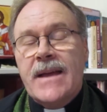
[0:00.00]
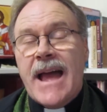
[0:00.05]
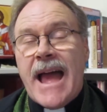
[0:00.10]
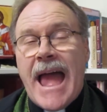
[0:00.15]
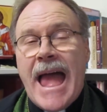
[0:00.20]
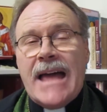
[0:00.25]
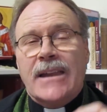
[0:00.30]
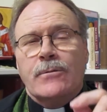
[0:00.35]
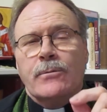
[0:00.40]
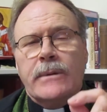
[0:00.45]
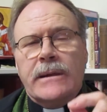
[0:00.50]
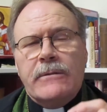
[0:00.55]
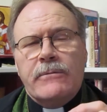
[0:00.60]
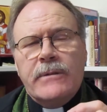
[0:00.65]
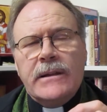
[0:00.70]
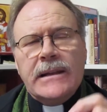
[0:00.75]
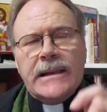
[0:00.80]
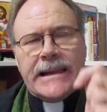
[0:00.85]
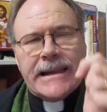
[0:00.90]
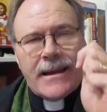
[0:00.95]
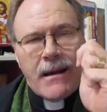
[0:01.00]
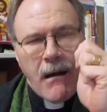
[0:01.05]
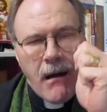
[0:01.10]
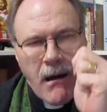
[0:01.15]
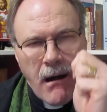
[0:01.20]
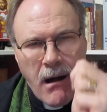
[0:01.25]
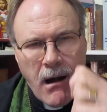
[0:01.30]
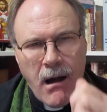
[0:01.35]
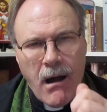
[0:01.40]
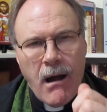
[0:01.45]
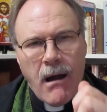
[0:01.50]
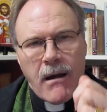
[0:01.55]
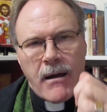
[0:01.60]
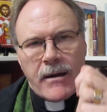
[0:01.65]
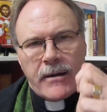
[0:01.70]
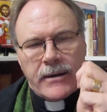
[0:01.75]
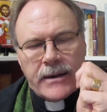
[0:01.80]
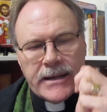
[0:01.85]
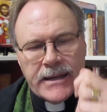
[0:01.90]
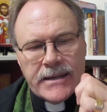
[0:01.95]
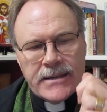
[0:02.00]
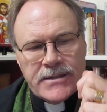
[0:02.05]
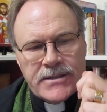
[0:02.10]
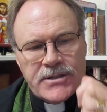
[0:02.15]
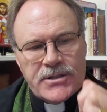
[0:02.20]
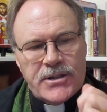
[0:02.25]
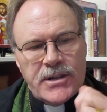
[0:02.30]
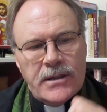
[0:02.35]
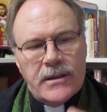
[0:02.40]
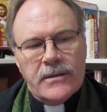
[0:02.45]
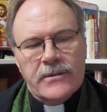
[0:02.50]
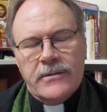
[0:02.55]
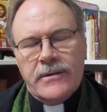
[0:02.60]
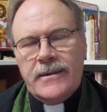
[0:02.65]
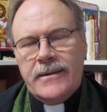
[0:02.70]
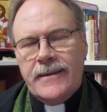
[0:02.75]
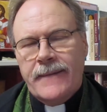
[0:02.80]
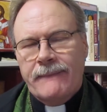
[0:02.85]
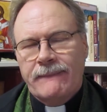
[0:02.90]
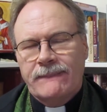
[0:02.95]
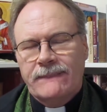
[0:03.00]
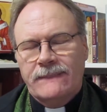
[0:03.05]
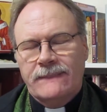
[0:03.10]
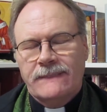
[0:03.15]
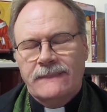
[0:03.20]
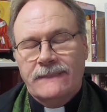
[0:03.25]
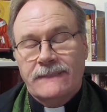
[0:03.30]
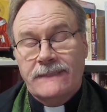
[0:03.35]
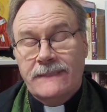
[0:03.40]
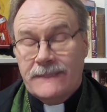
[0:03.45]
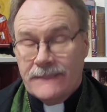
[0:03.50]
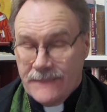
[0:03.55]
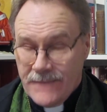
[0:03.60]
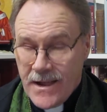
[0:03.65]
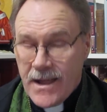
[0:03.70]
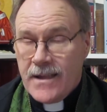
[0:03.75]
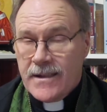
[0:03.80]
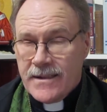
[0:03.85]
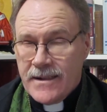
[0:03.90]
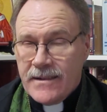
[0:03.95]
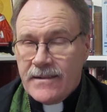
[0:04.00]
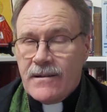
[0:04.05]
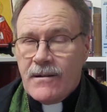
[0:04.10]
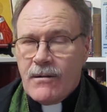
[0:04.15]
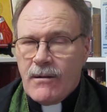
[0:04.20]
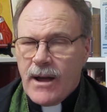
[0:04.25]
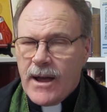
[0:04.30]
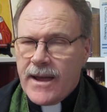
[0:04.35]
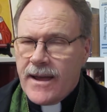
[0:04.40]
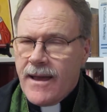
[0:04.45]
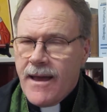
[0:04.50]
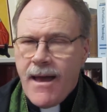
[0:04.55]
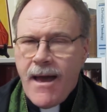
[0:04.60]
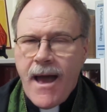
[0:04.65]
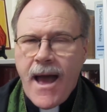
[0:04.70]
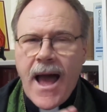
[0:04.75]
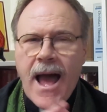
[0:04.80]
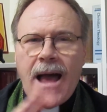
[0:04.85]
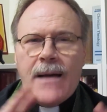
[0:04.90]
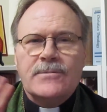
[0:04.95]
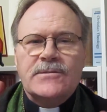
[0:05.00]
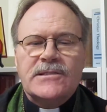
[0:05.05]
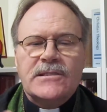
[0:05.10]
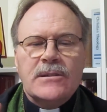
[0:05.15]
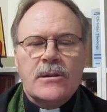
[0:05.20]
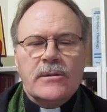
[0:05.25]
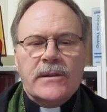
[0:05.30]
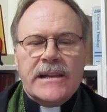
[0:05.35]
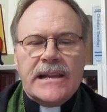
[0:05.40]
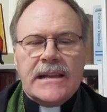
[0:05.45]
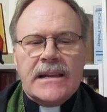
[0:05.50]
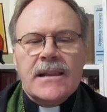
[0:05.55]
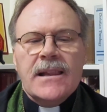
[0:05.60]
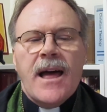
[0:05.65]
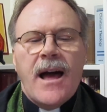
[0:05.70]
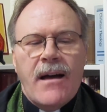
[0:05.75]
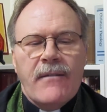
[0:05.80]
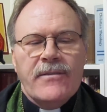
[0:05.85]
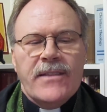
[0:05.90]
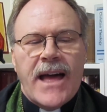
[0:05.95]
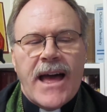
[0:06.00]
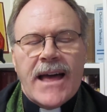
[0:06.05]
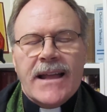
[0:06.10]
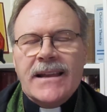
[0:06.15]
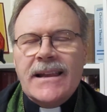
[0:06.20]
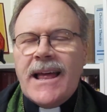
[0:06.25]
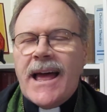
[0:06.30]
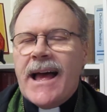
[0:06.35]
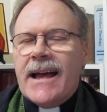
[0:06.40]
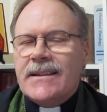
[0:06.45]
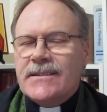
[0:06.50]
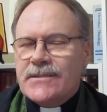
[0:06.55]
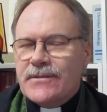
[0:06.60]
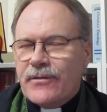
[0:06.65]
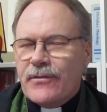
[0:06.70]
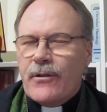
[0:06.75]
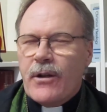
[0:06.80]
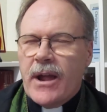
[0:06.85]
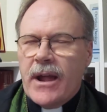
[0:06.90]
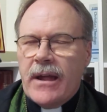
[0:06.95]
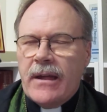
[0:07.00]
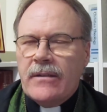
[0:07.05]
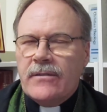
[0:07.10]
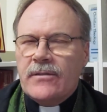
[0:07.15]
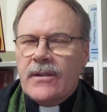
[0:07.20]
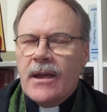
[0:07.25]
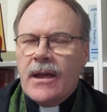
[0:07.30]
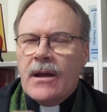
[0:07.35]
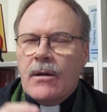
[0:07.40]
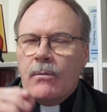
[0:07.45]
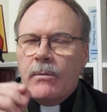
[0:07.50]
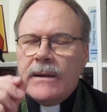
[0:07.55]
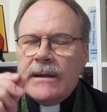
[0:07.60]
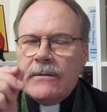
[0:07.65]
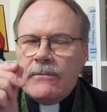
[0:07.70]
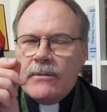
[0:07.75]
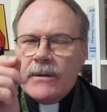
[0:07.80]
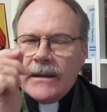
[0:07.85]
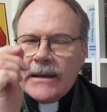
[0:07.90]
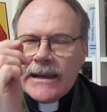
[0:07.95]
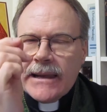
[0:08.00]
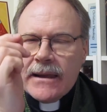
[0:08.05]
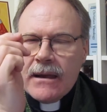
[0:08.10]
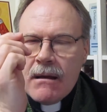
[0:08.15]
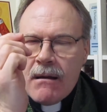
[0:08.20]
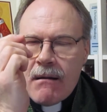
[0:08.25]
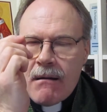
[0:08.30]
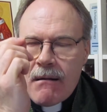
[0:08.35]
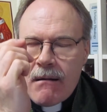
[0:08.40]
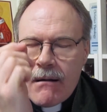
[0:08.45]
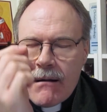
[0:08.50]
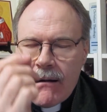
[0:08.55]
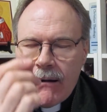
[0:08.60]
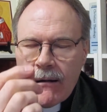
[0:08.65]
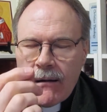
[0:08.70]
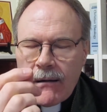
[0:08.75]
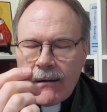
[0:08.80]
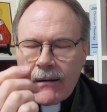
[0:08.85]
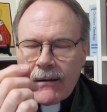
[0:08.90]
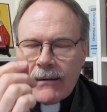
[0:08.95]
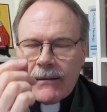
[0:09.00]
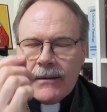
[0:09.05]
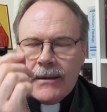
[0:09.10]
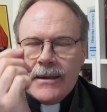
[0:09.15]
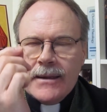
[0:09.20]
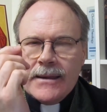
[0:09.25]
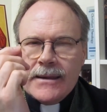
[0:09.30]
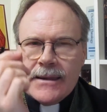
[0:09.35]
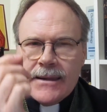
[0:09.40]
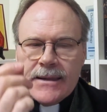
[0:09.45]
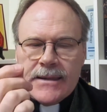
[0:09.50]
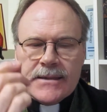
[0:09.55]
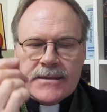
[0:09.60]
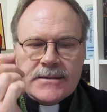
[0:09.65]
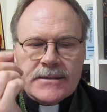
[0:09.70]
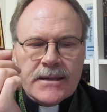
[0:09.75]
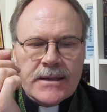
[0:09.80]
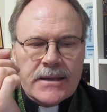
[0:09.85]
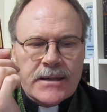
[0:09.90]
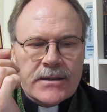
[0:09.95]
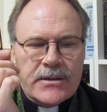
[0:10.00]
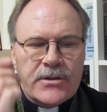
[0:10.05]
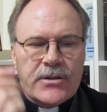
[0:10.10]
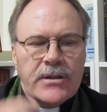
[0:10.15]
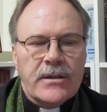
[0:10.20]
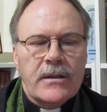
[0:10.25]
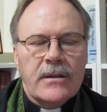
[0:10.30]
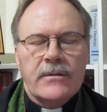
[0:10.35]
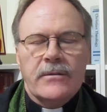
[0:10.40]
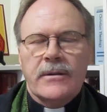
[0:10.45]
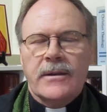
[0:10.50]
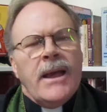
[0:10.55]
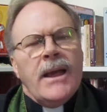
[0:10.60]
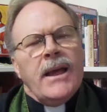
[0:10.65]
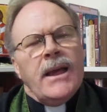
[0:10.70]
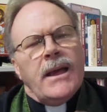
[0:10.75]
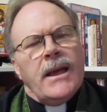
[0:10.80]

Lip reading: and we really are His children. You know, I absolutely love that last phrase. We really are His children.